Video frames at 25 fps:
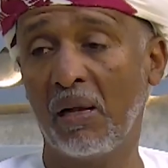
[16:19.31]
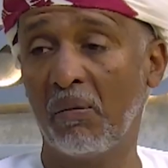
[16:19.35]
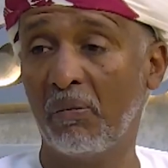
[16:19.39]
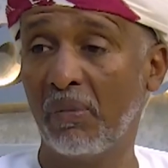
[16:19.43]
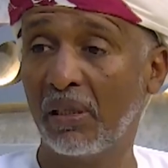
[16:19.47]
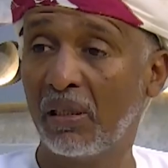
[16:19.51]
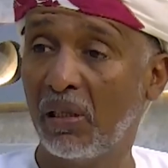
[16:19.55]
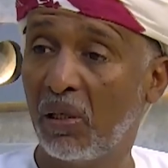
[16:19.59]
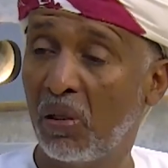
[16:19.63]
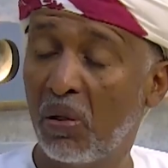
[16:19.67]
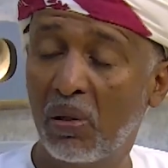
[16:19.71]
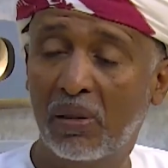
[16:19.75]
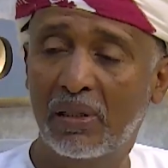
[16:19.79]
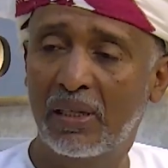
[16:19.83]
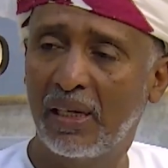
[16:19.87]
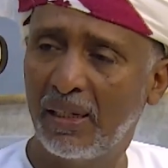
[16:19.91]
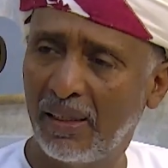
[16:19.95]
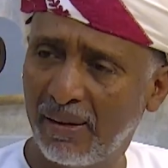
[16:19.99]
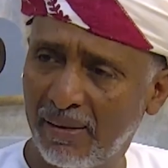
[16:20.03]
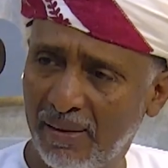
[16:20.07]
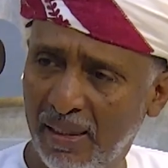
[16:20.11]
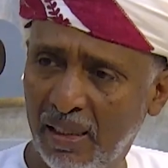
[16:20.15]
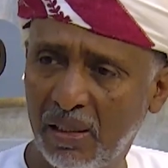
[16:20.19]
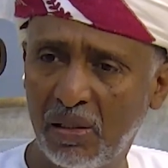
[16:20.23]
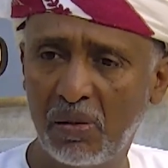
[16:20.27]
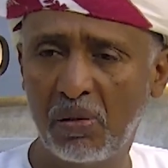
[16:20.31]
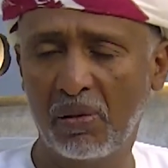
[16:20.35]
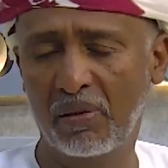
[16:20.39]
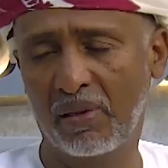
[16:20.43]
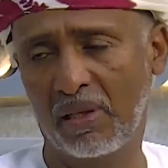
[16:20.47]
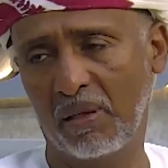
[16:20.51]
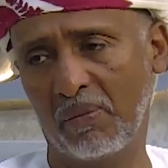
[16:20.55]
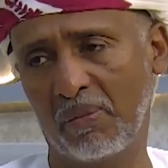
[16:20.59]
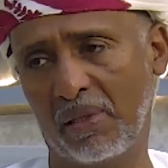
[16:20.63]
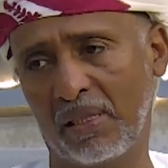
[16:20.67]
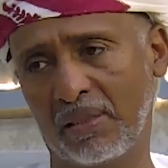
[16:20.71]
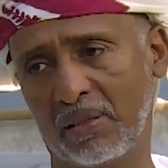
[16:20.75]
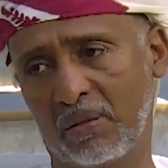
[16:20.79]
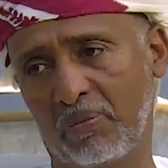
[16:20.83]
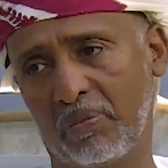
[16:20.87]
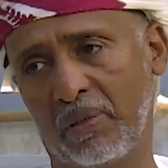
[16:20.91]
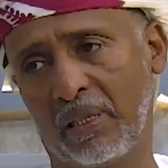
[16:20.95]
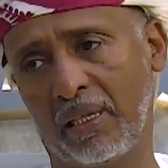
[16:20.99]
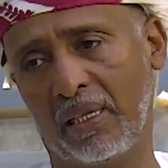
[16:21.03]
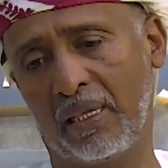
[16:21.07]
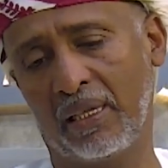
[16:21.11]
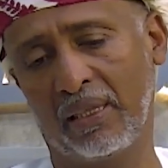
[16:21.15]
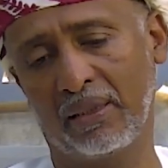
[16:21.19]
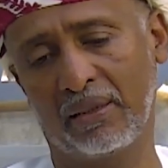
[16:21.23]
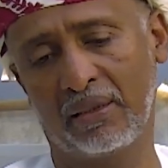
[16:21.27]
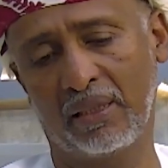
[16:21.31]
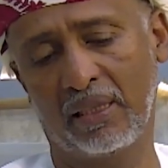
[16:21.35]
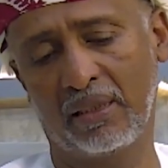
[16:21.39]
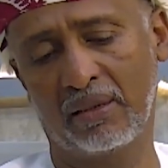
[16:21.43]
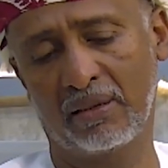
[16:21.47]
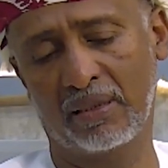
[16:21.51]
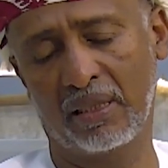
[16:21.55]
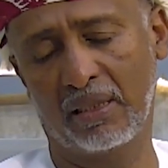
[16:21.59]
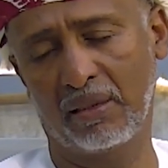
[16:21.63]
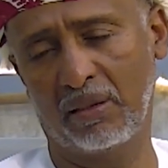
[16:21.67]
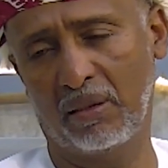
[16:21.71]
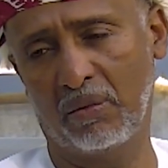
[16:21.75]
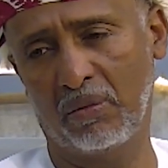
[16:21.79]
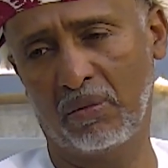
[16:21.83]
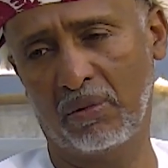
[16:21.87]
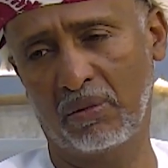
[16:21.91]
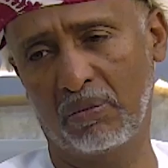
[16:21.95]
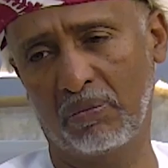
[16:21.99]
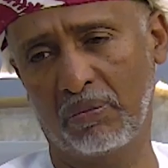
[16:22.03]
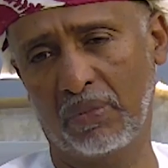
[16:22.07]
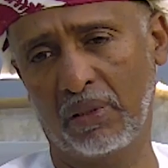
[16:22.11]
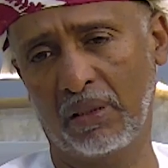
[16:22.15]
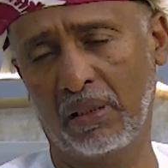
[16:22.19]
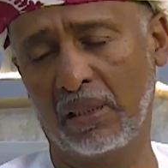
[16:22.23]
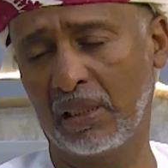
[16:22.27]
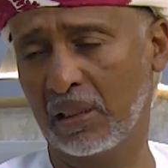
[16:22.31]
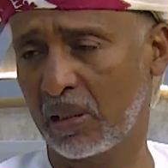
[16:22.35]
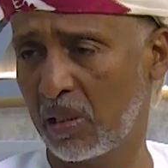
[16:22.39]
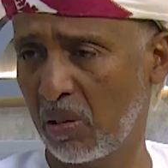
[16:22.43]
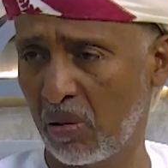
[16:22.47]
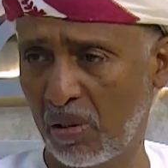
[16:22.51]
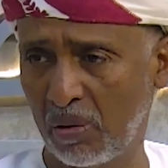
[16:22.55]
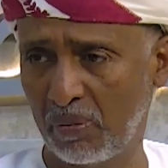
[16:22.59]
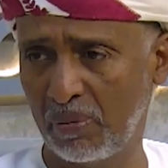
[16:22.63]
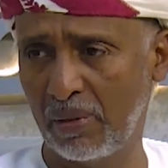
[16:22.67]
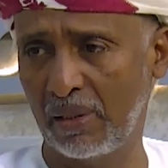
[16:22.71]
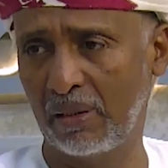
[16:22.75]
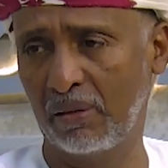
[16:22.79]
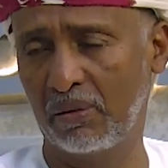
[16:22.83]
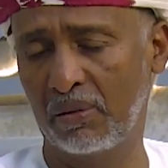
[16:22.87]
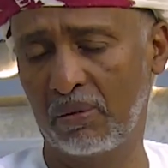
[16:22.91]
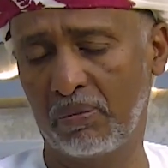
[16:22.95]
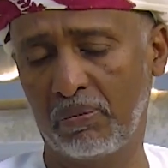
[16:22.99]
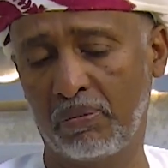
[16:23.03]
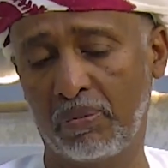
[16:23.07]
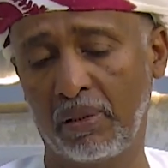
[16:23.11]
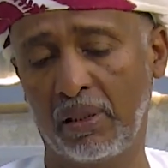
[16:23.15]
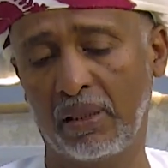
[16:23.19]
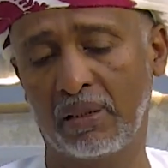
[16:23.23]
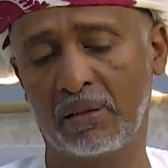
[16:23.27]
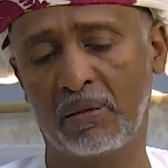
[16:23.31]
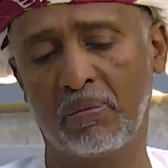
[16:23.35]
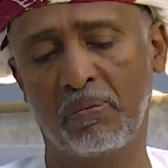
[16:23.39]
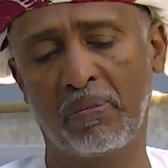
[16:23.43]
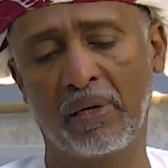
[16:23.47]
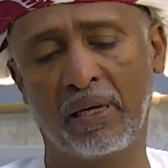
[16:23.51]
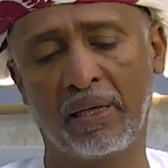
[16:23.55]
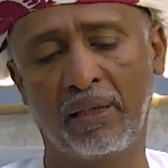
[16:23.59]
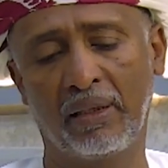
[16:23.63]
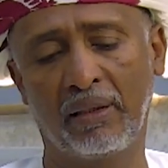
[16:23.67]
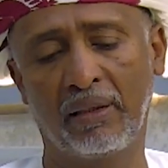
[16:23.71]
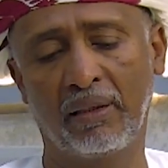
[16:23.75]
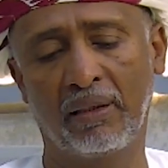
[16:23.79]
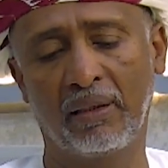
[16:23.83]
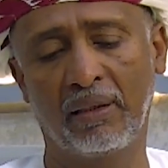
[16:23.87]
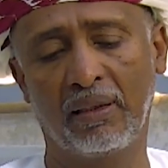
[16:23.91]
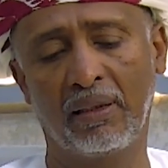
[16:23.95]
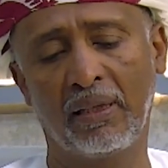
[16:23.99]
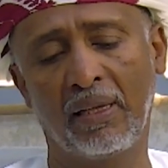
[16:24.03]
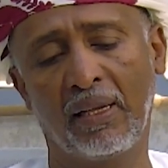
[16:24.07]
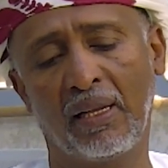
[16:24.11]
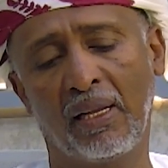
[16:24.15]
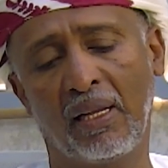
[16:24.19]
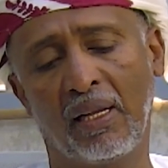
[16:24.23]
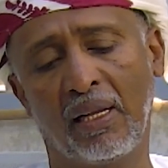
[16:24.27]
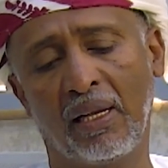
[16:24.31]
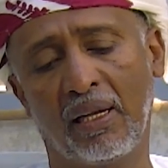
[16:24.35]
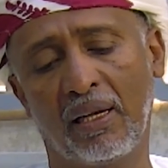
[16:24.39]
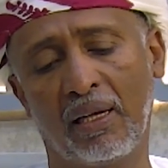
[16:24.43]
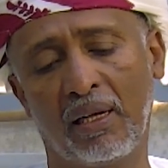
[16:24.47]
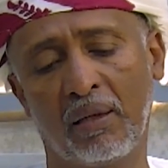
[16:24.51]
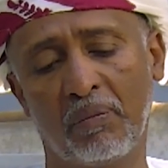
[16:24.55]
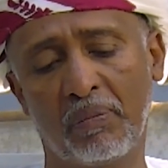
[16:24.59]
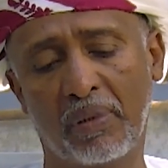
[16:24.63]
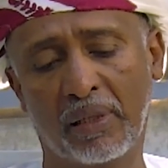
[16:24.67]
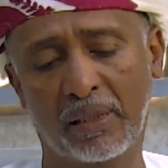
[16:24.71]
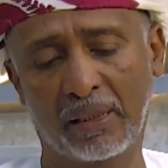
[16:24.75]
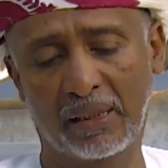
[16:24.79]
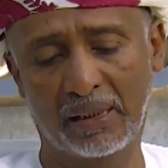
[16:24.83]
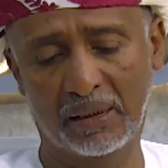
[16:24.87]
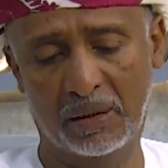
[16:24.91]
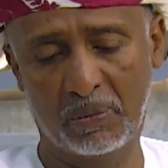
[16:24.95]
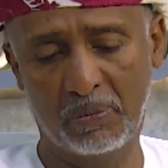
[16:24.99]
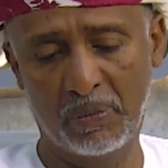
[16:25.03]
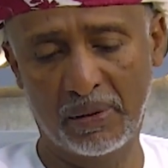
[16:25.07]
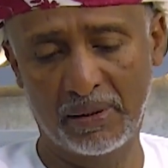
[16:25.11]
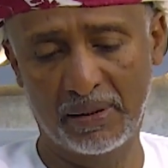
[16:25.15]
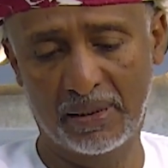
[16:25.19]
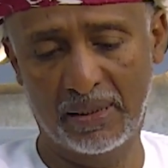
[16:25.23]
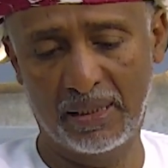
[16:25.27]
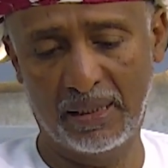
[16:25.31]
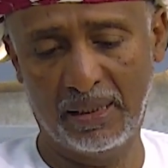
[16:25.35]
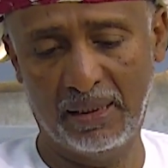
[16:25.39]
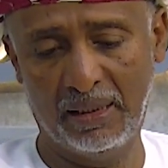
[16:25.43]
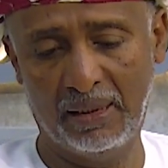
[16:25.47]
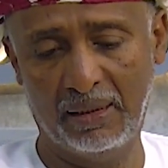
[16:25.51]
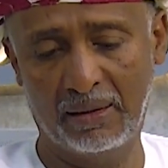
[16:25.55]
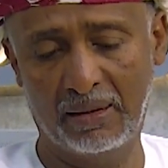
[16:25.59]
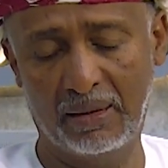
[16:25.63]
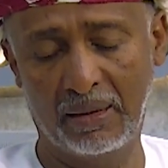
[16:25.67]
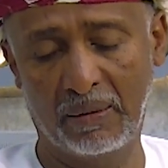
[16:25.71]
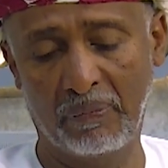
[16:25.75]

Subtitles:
But locally they know them as Banaadir, as a tower built by Barghash bin Said.